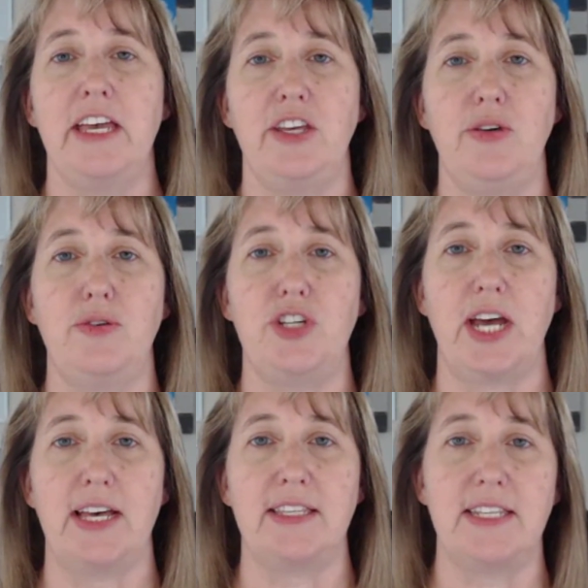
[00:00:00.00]
you
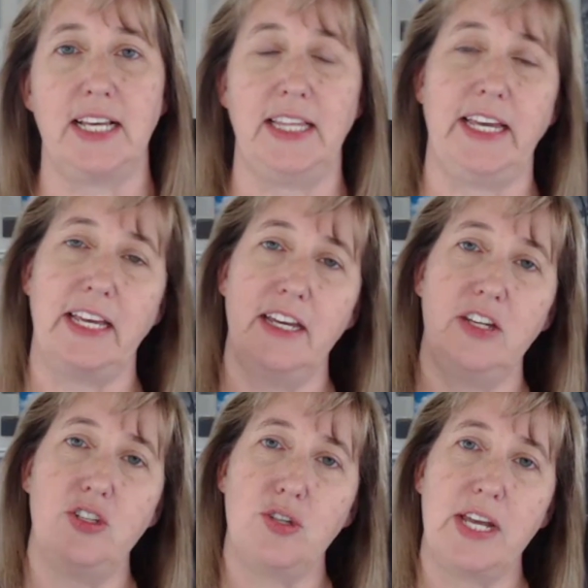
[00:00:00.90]
just click
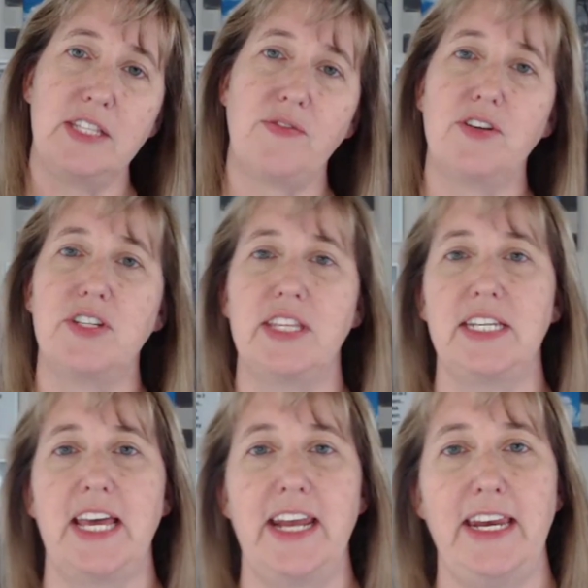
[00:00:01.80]
Transfer to the
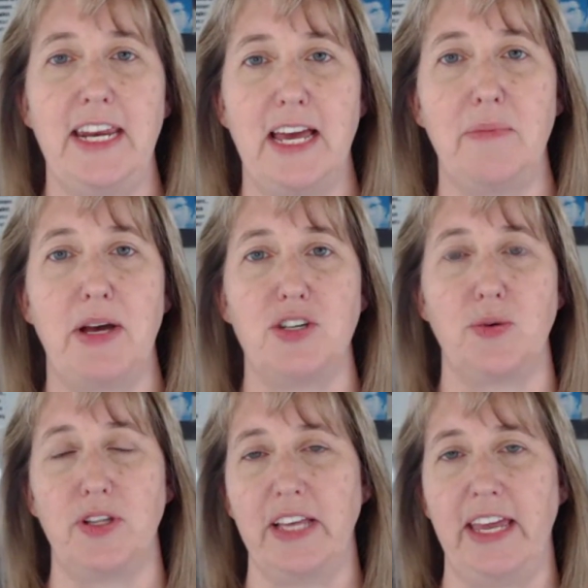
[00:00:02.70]
1099 module,